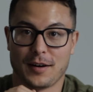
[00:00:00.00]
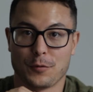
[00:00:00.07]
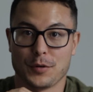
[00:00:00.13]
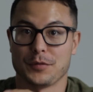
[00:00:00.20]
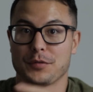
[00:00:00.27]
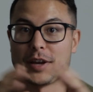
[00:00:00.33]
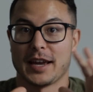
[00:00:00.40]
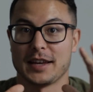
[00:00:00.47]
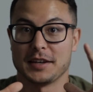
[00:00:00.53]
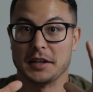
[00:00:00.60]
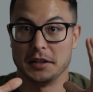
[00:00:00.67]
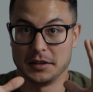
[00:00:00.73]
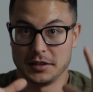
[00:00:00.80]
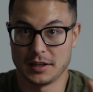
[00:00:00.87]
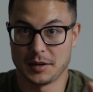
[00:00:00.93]
We've gained
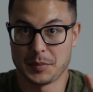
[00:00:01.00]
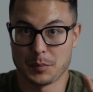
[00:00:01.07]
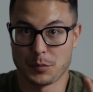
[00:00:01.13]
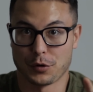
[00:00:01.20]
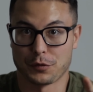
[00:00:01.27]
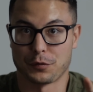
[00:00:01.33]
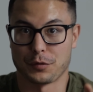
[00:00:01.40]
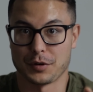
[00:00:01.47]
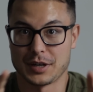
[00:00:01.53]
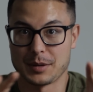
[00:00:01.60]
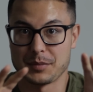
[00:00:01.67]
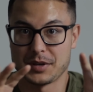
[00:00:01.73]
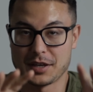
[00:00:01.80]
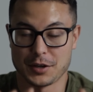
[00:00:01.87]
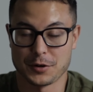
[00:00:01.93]
a little bit more
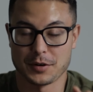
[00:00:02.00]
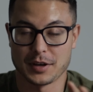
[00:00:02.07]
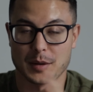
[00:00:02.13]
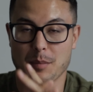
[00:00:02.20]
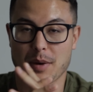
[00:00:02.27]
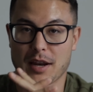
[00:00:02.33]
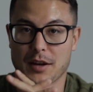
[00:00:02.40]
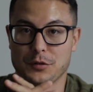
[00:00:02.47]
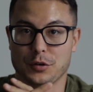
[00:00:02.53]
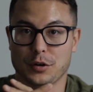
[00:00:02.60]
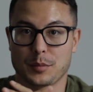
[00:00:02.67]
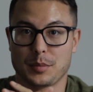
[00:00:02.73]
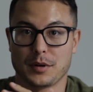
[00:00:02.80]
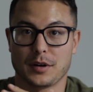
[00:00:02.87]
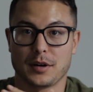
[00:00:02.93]
freedom here in
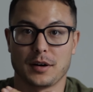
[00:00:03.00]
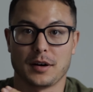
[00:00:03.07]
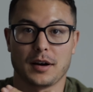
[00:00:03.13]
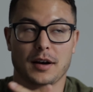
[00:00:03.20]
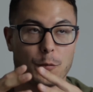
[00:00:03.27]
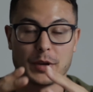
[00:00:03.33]
Manitoba.